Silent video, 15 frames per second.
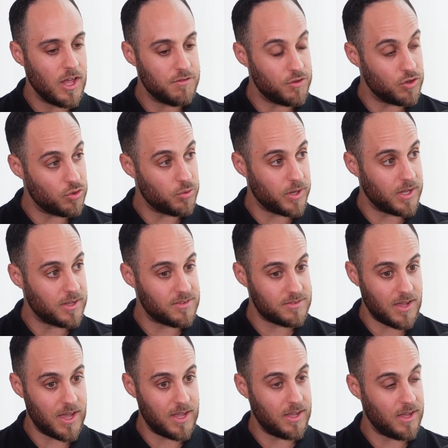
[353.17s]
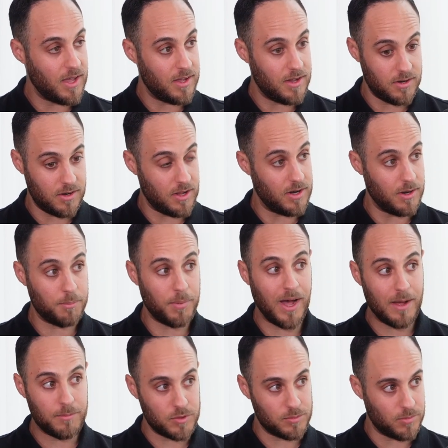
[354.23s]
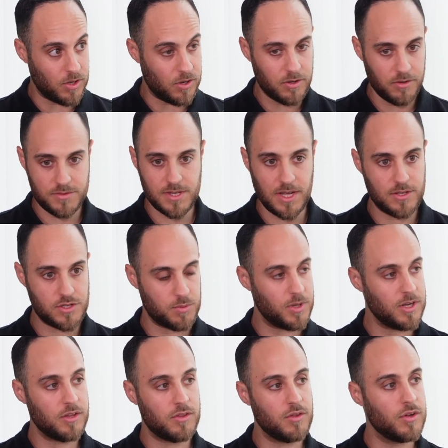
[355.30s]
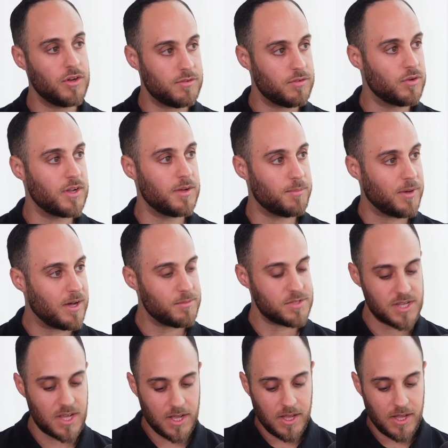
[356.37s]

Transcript: If you're doing, say, an apartment block of, say, 20, 30, 40 apartments,